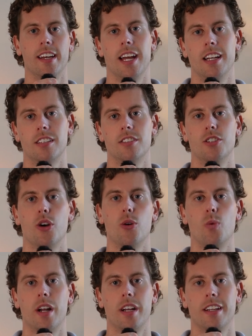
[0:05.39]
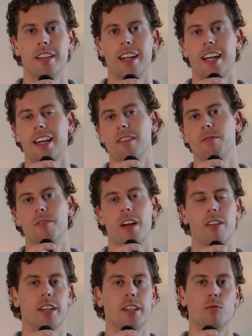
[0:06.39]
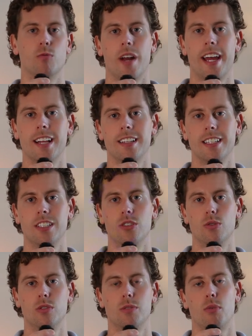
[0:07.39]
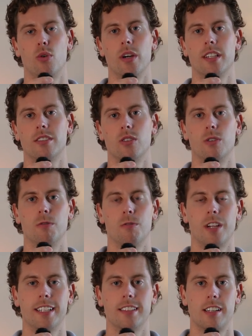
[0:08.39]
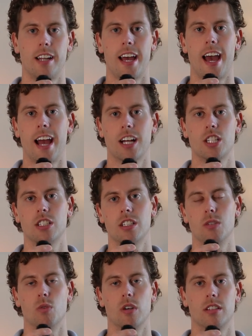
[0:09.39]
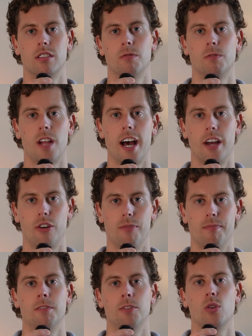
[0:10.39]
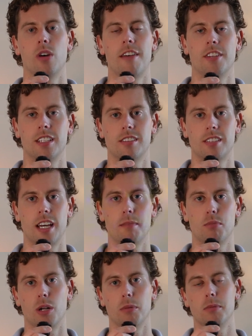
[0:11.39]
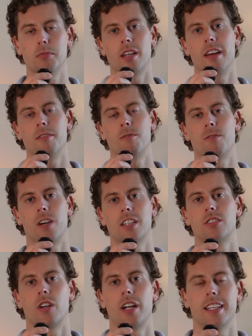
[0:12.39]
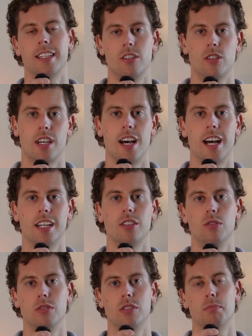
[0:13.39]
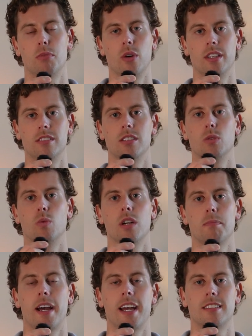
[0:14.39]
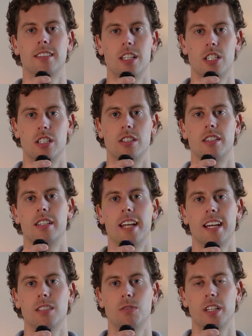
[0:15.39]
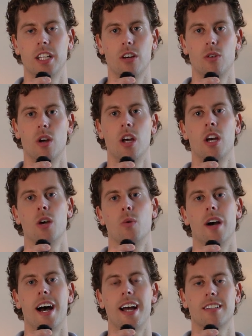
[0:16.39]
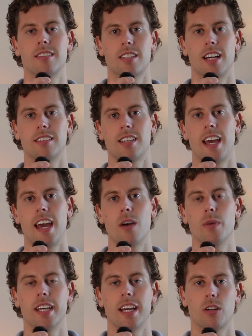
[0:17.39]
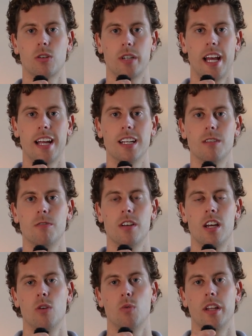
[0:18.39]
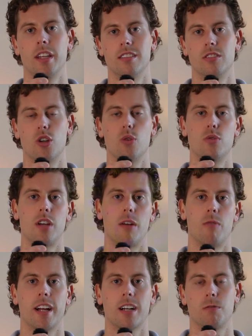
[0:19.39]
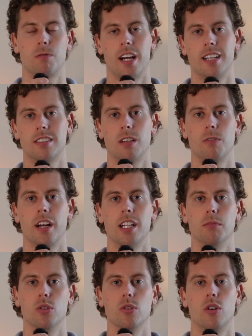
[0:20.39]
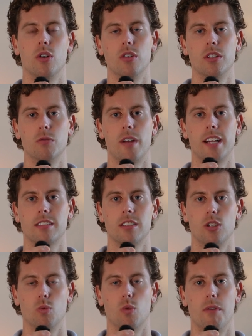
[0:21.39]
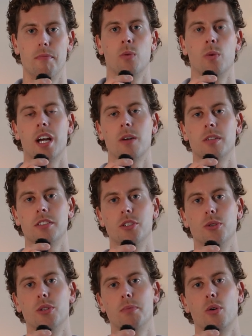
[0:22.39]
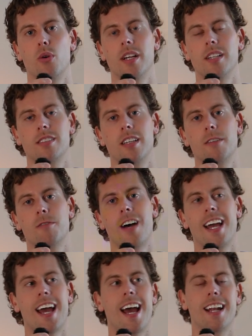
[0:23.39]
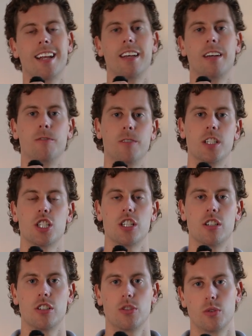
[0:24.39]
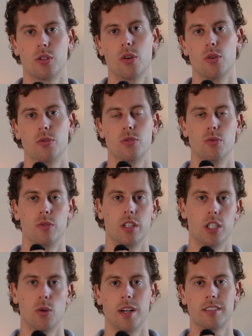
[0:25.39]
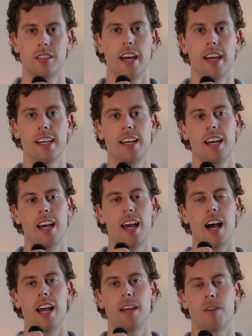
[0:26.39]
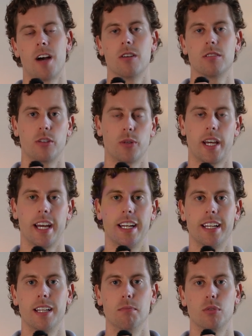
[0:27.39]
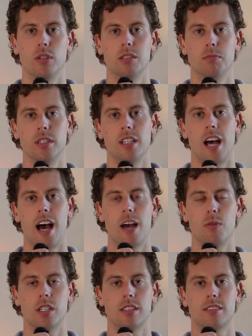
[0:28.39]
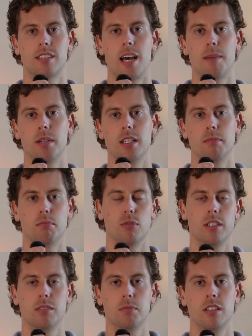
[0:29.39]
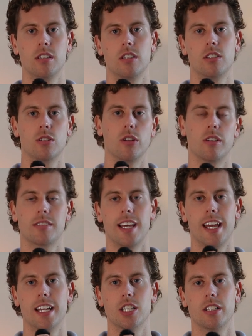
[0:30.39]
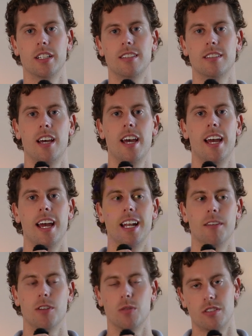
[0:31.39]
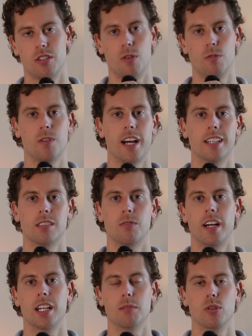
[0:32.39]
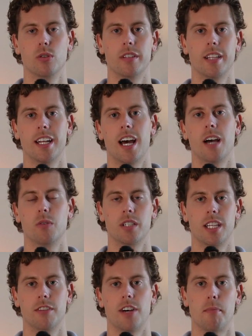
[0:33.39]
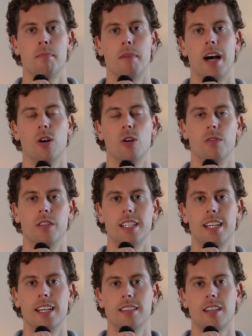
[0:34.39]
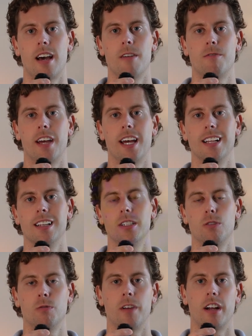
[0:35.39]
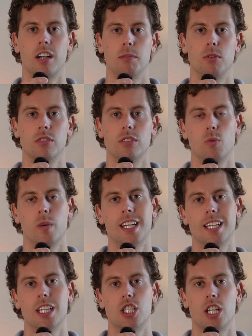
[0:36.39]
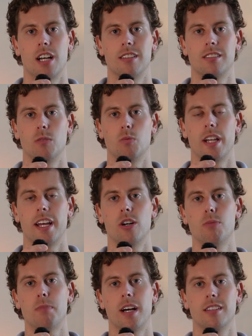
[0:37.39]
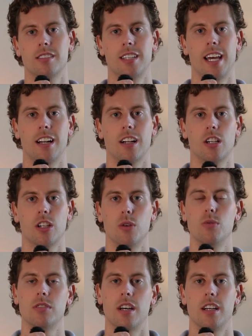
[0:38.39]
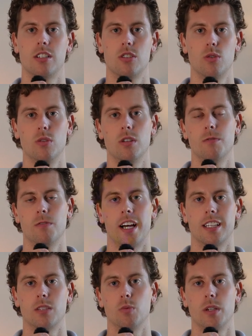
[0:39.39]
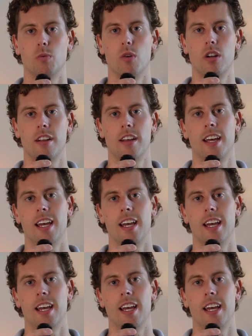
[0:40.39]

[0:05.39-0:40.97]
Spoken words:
And it's no wonder that I could very rarely use points on flights that I actually wanted to fly on. If you're having the same problems and frustrated that you can't use your points, you'll want to pay attention to today's video where I discuss how we get creative when there's no direct flights available on the routes that you want. When I was new to points, if I had a vision to go to the USA, if I was located in Brisbane, I would just type in Brisbane to Los Angeles, and if there was no flights available, then I would give up. But over the years, I have found little variables that we can adjust that will help us get closer to the flight that we want,